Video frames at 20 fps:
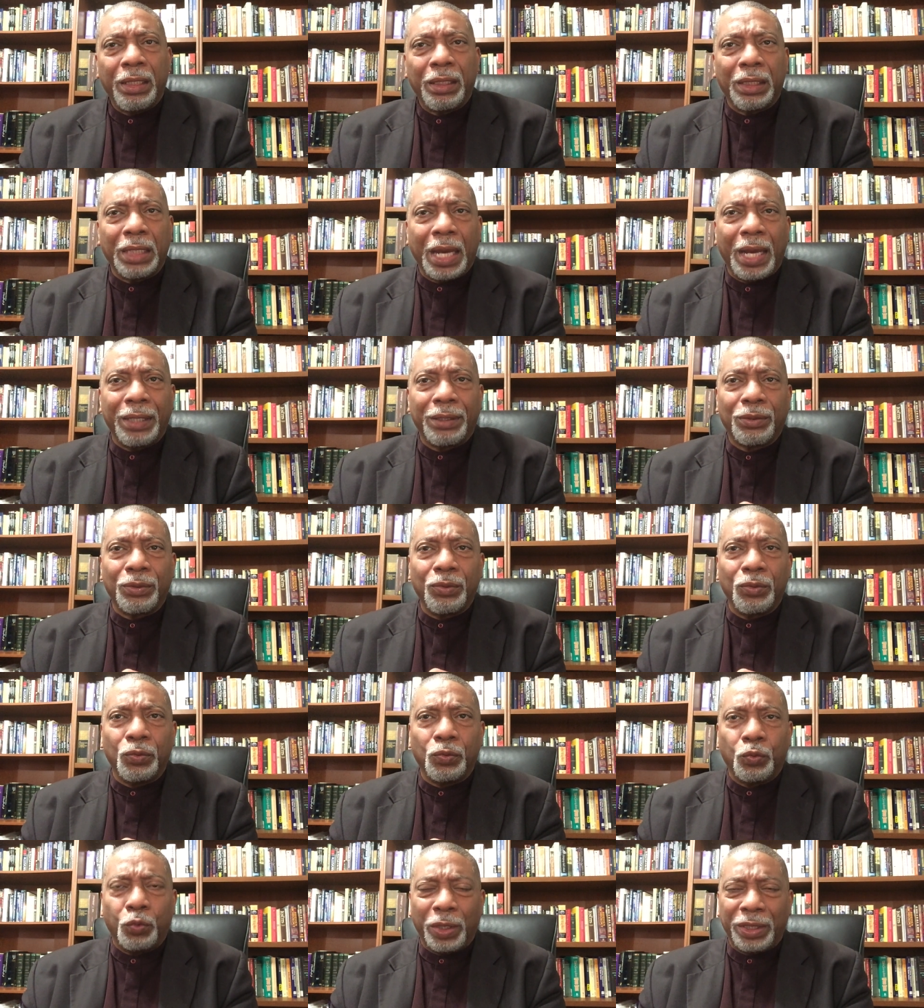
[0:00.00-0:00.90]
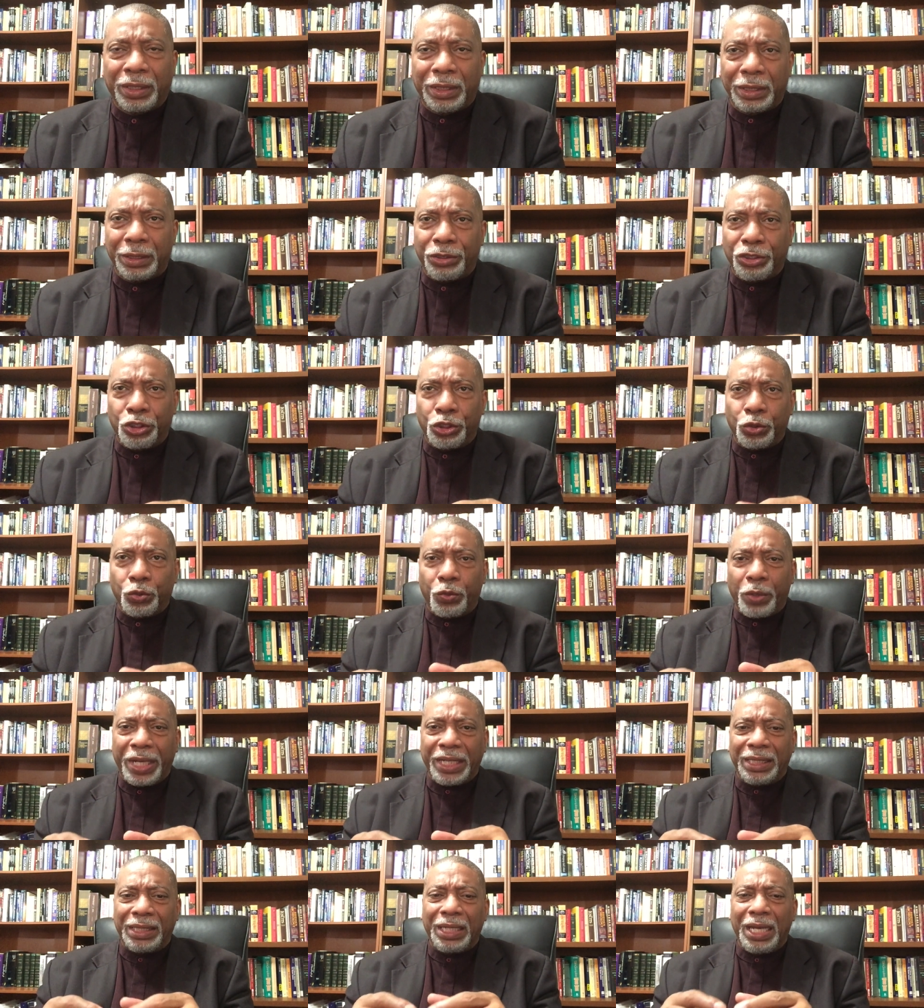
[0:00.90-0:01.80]
that what they're
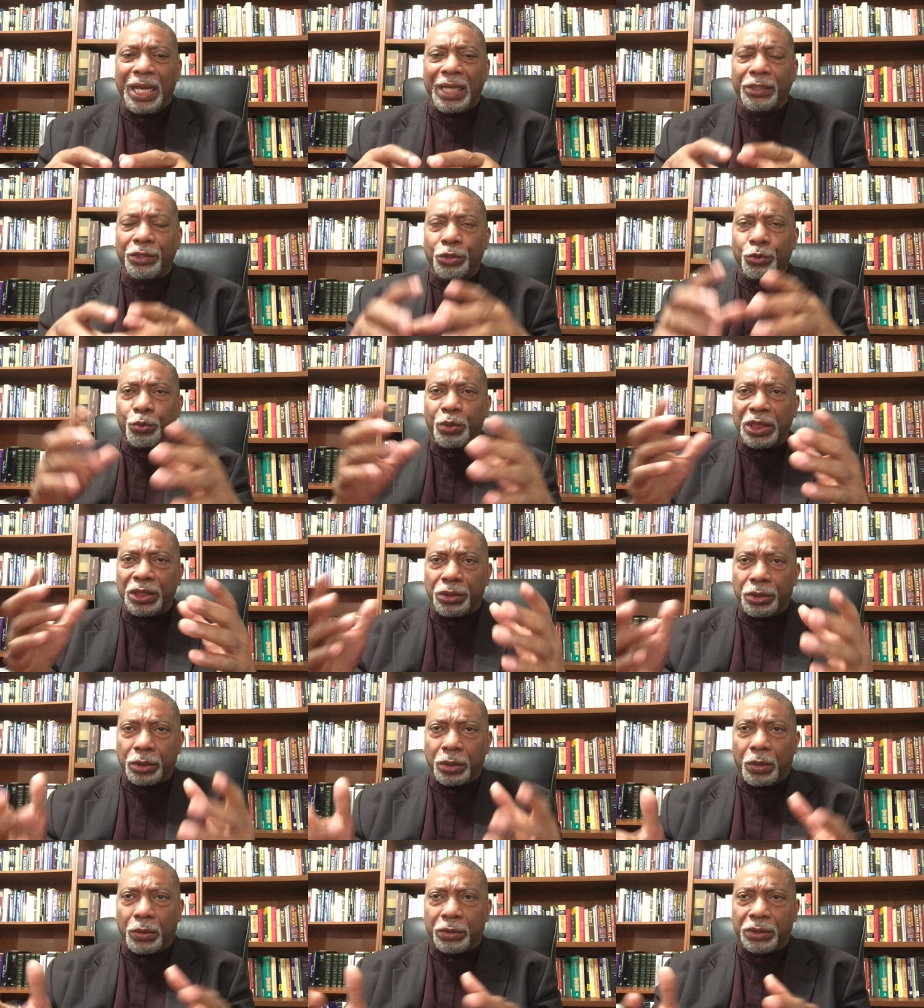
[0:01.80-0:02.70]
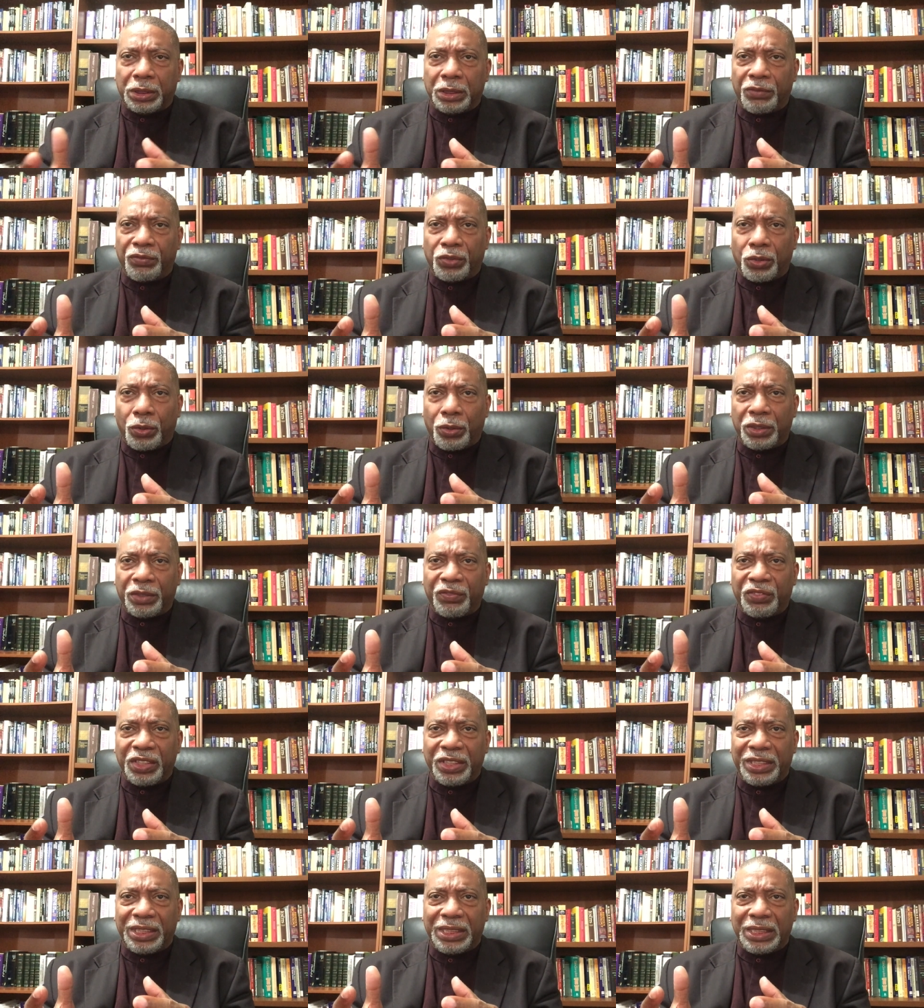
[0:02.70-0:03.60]
doing and the results of all of
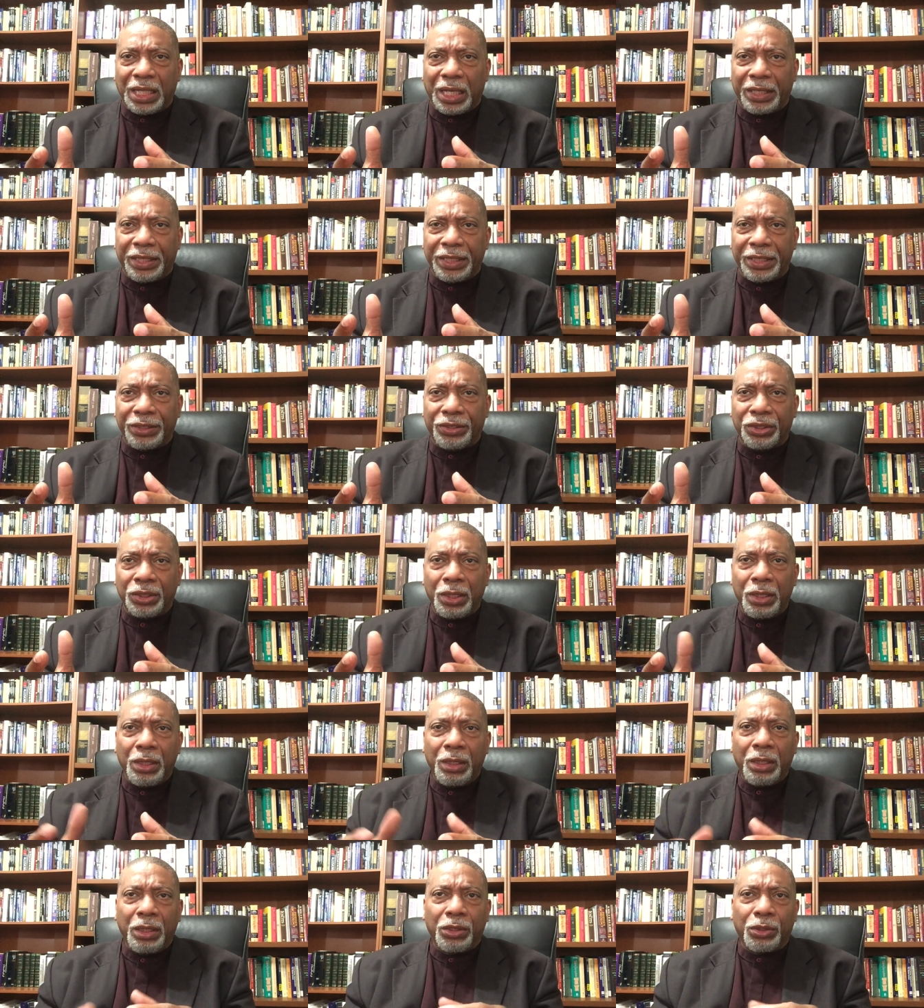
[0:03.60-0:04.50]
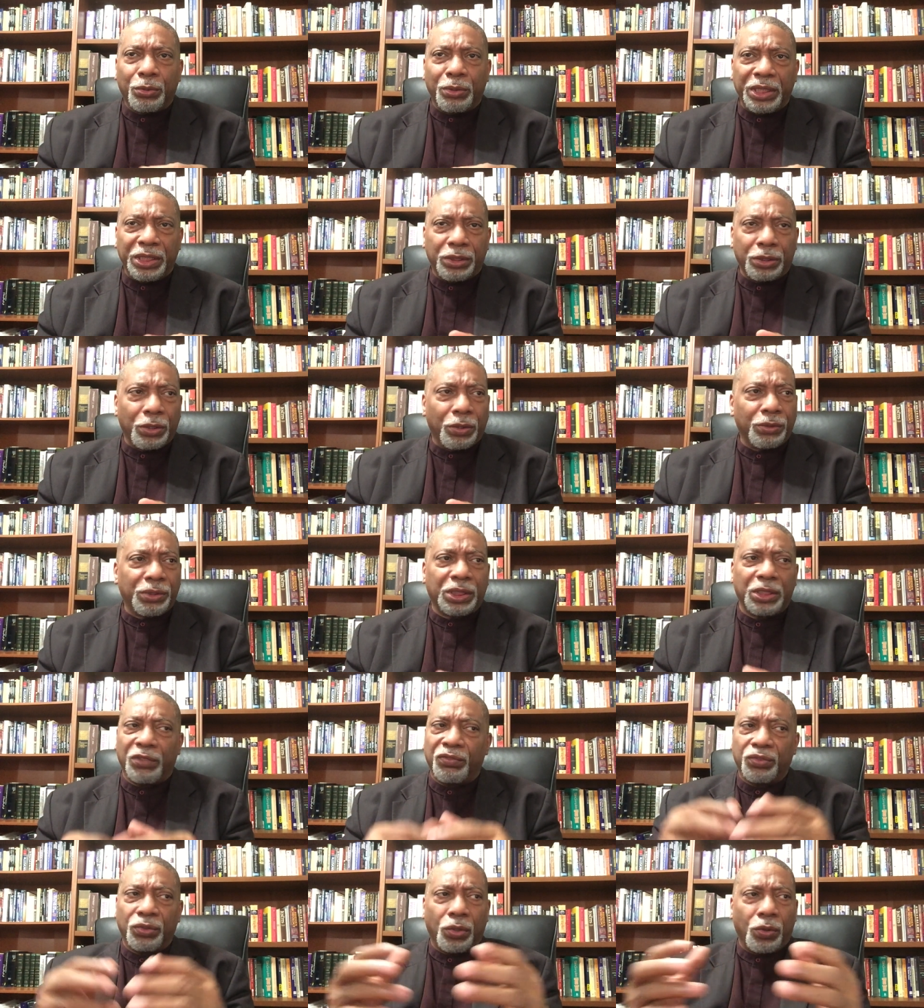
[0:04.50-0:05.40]
their studies, the results
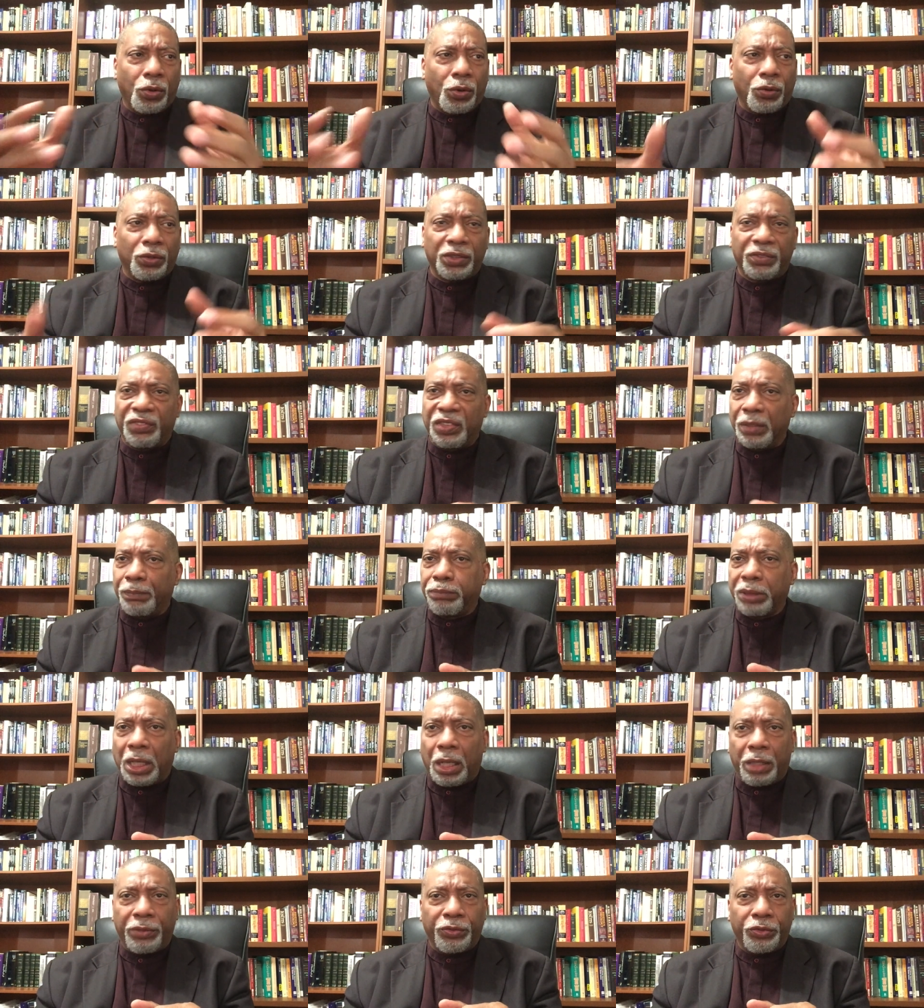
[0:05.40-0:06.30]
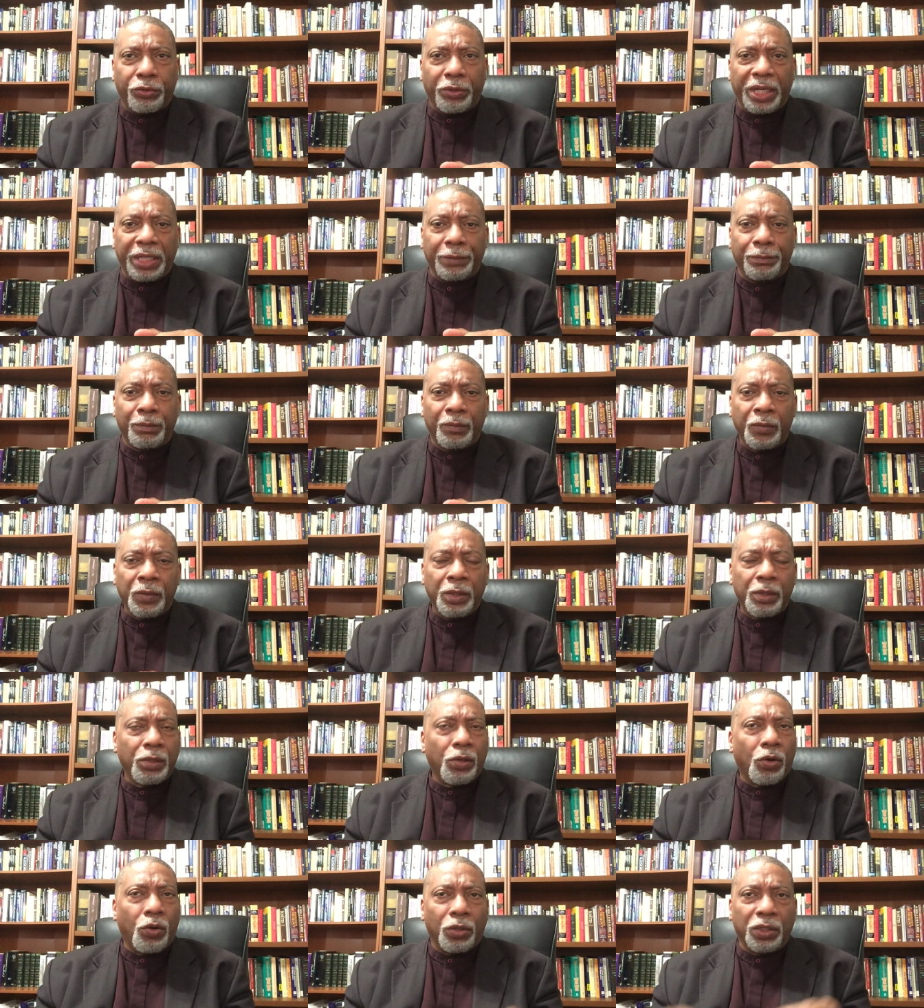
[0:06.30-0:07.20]
of all of their pondering,
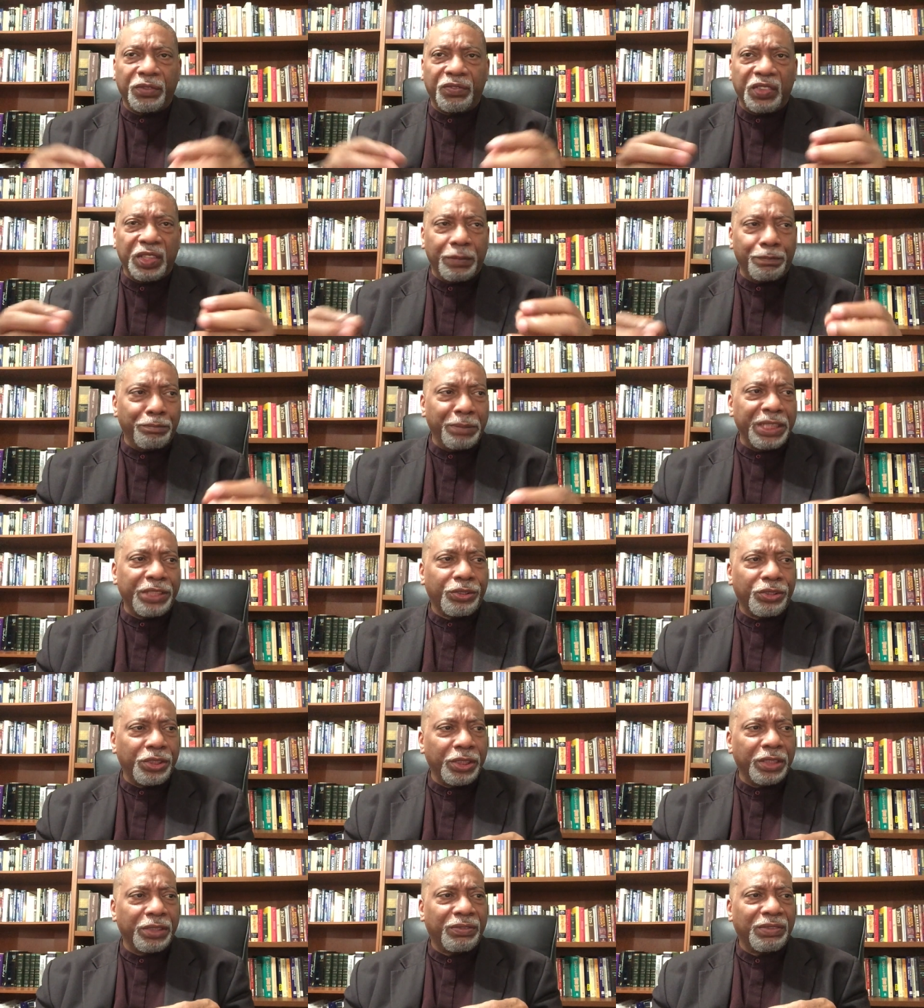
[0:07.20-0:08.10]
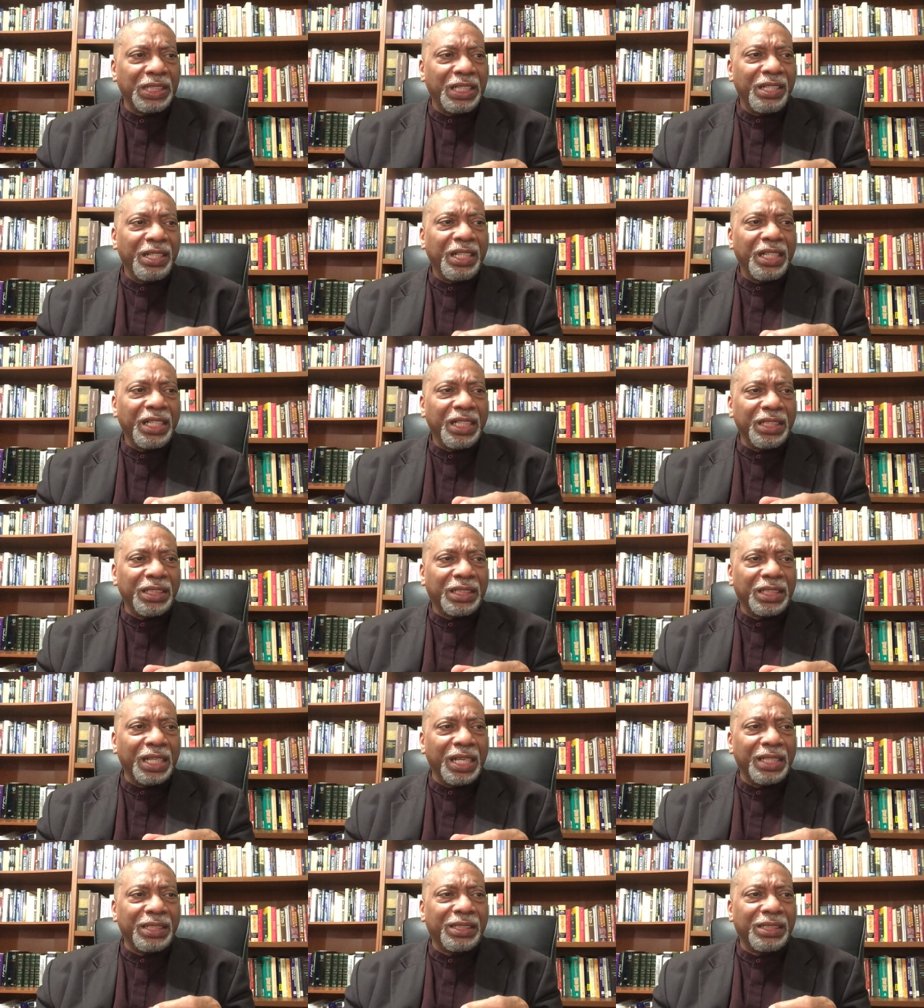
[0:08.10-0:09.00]
all of their mischief, he
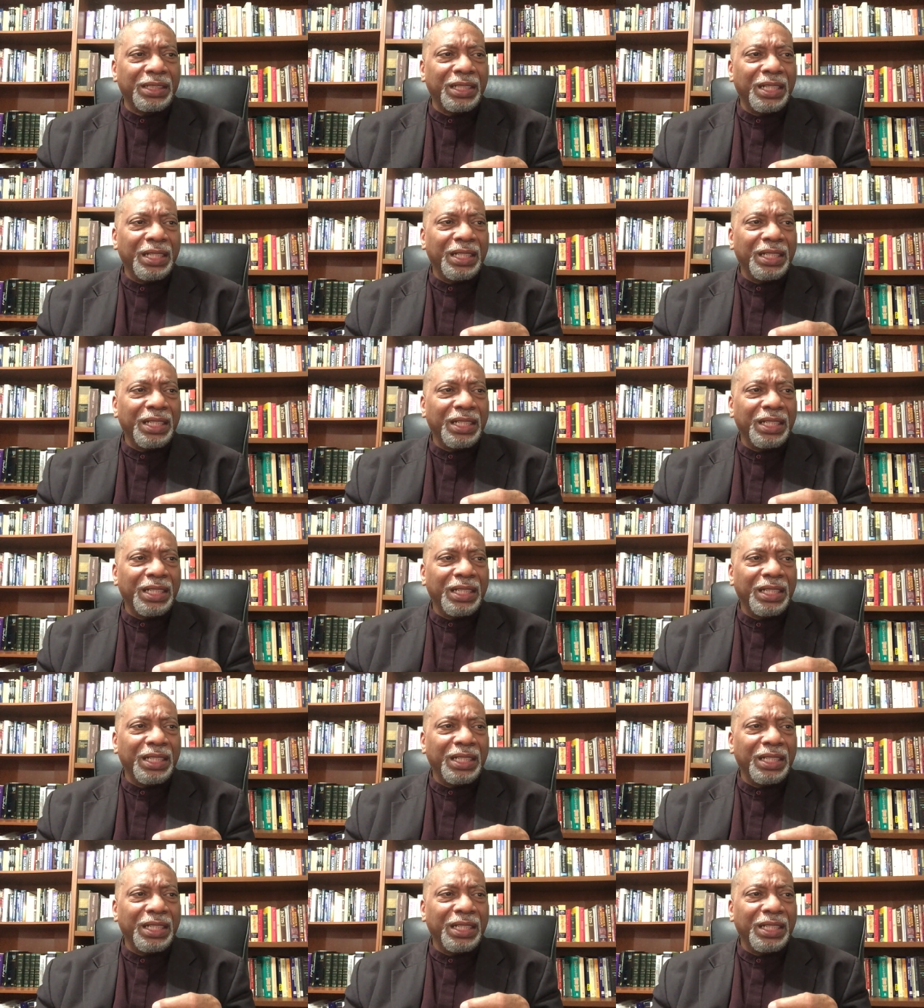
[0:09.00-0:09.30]
says,